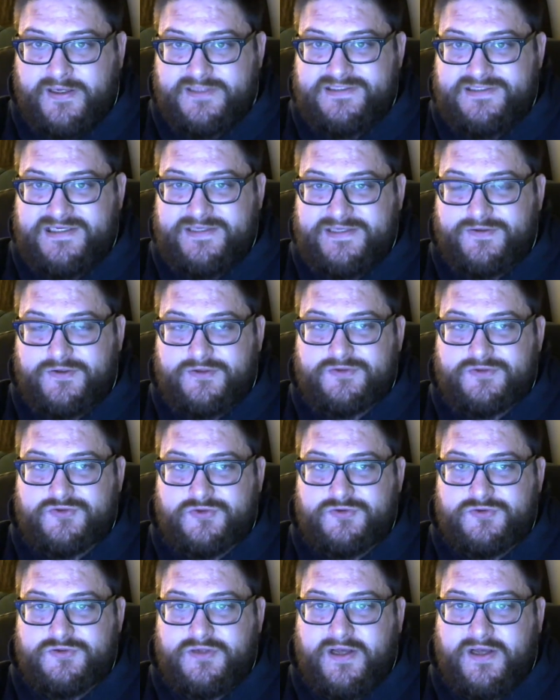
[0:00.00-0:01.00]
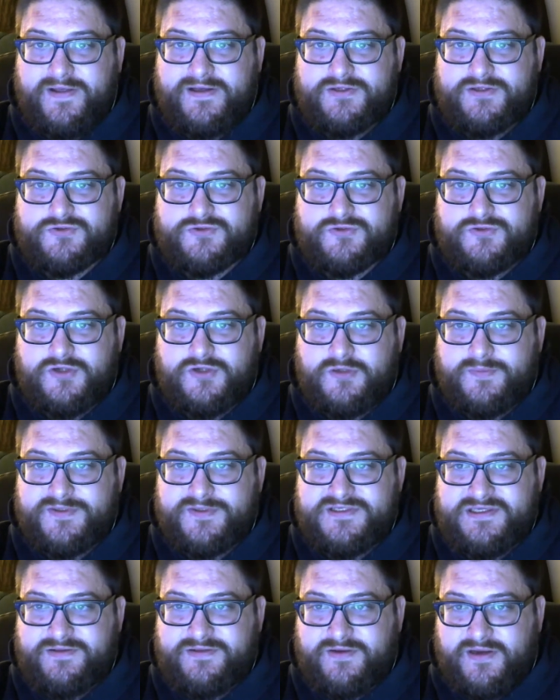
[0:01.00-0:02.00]
Because I think Drew
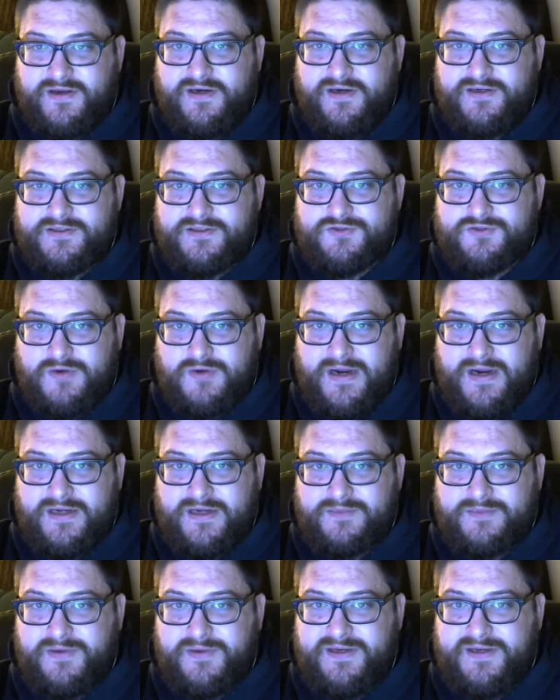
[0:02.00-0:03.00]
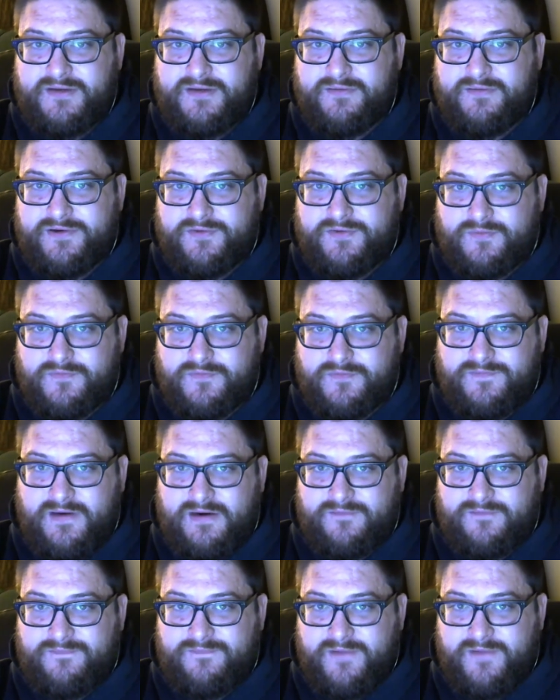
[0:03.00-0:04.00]
Dober's either going to drag Beneil into a
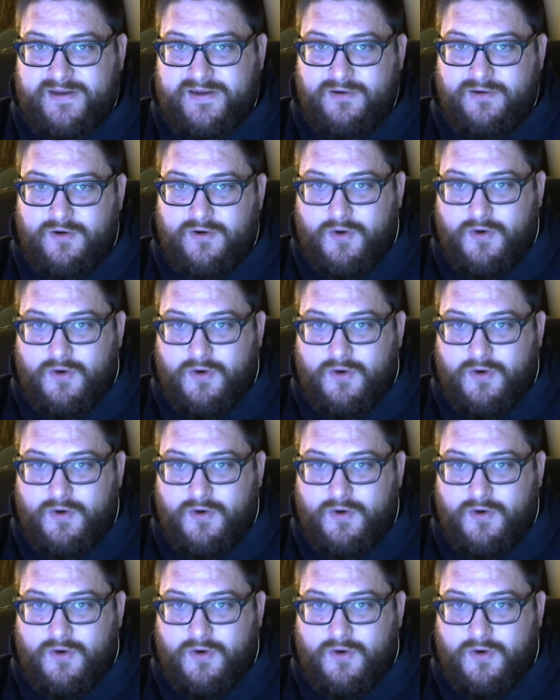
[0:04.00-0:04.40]
firefight,